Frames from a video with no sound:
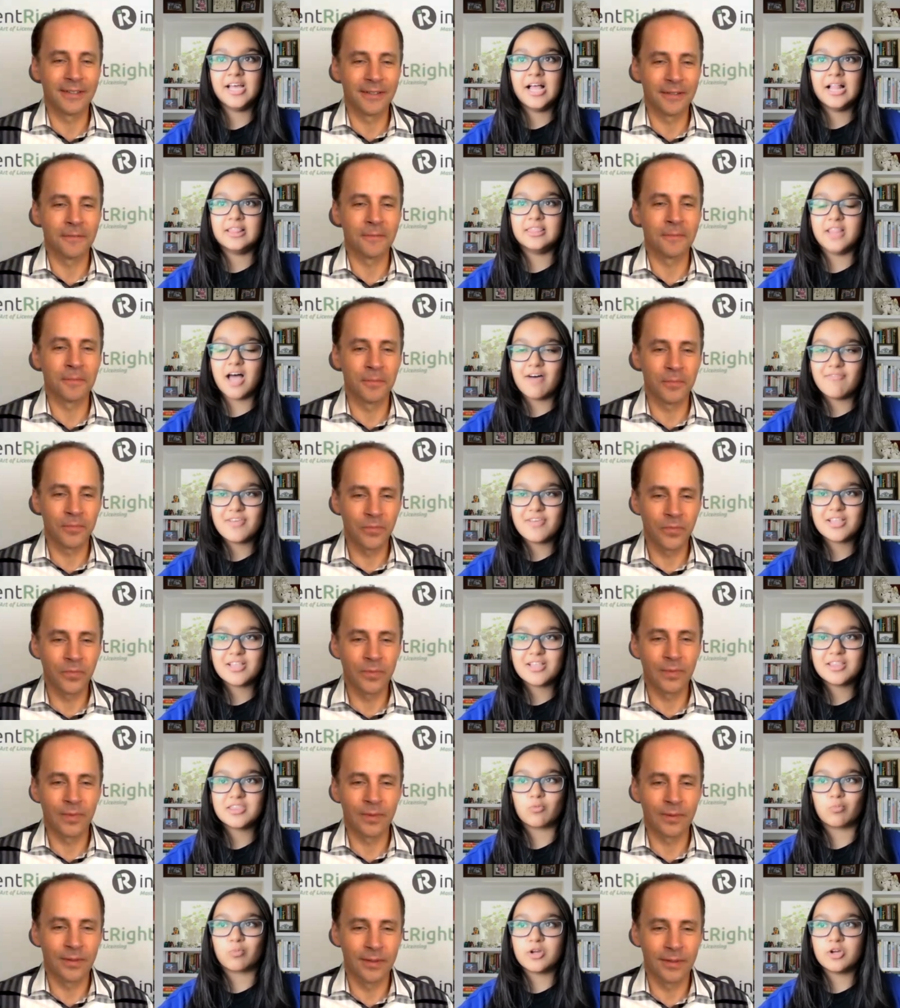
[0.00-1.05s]
Speaker 1: loving the
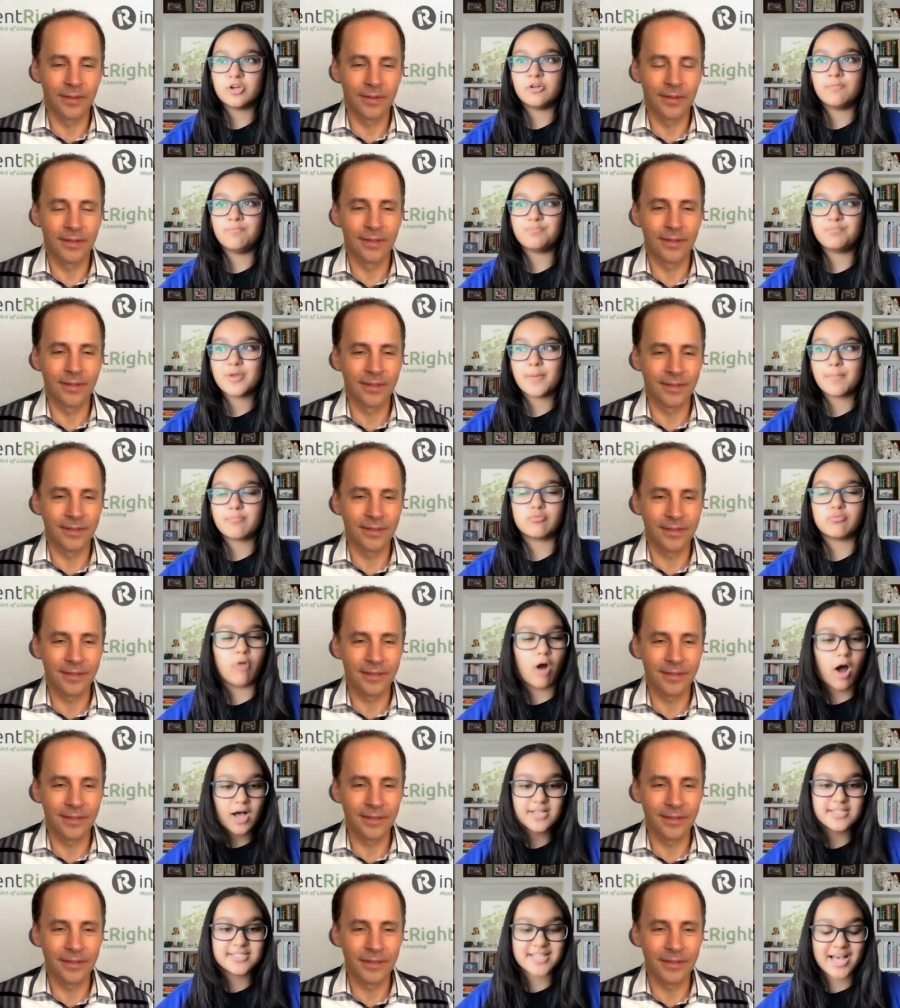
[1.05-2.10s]
real
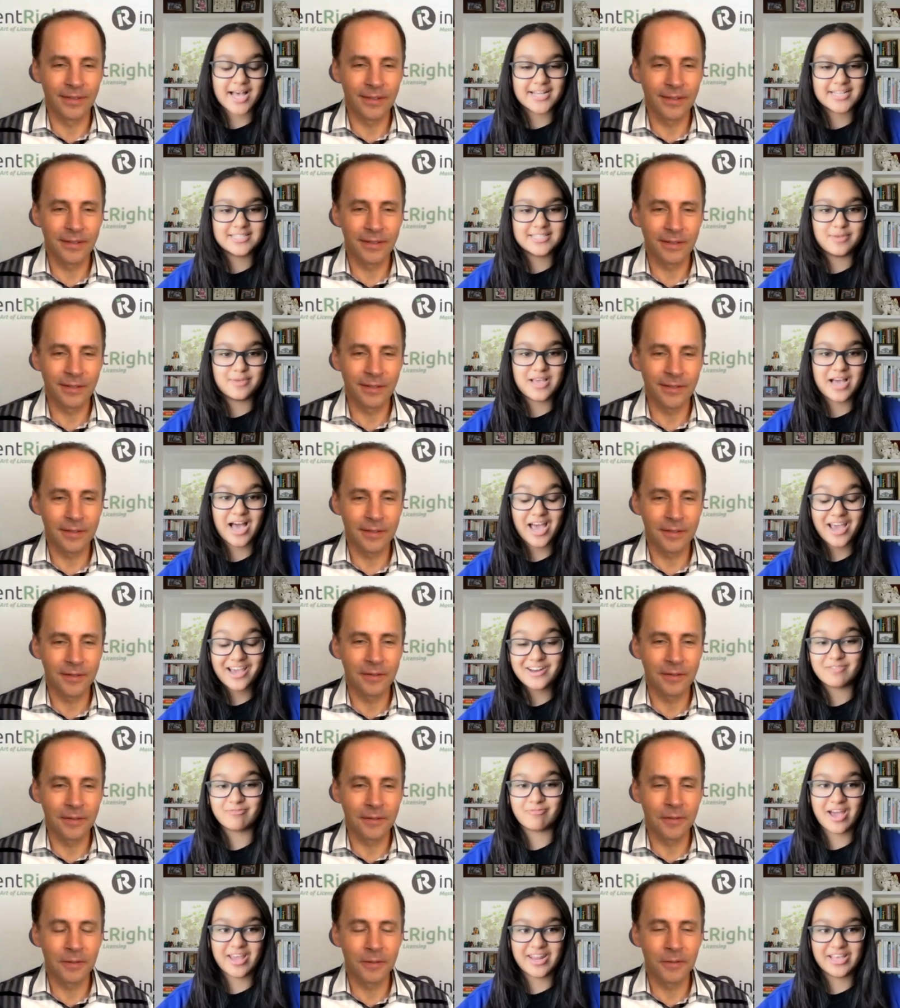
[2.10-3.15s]
process behind
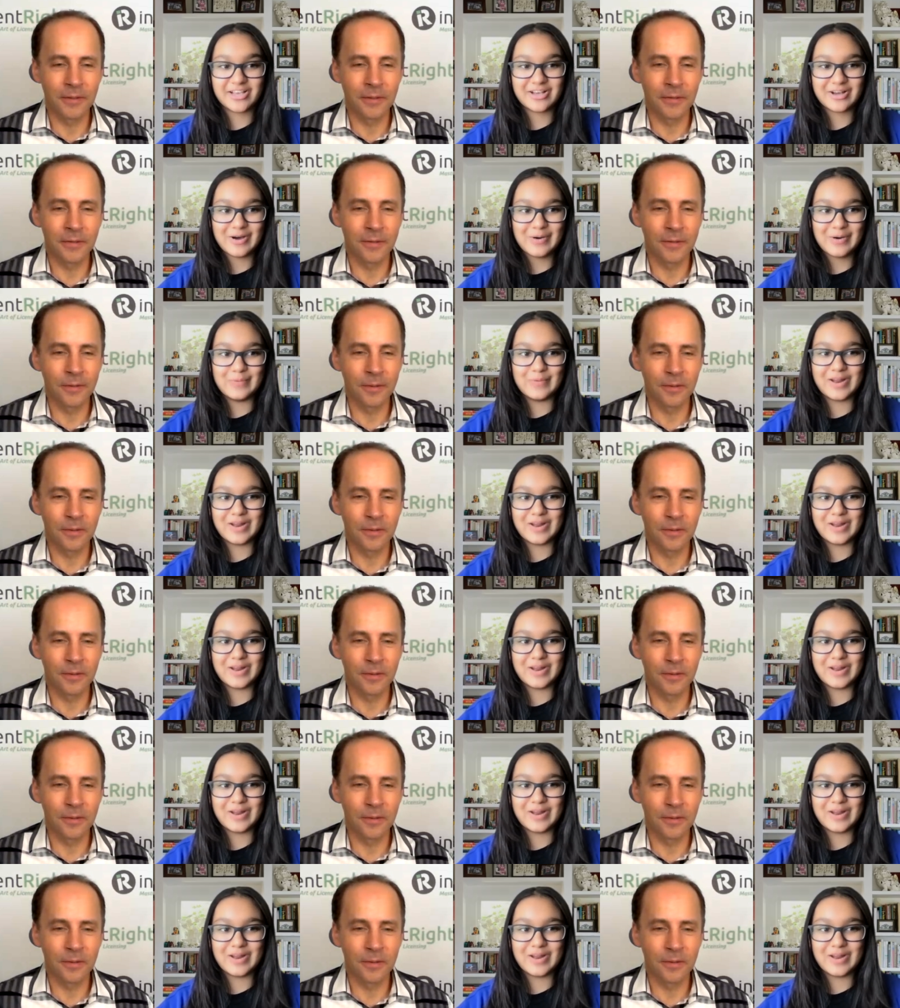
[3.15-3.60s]
writing code.